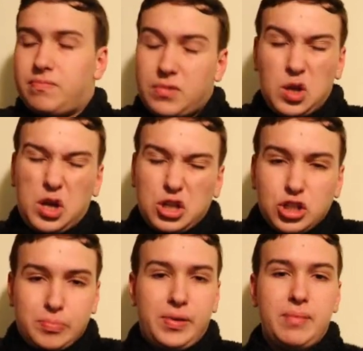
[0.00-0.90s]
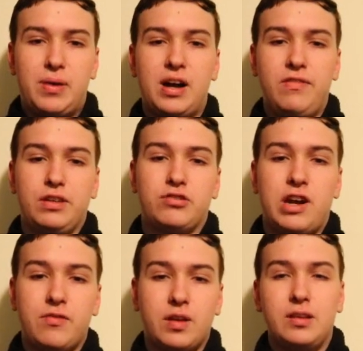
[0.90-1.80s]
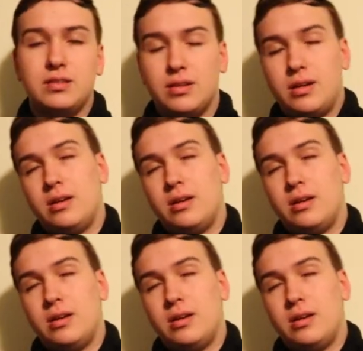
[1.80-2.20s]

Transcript: you could just play Pot of Extravagance.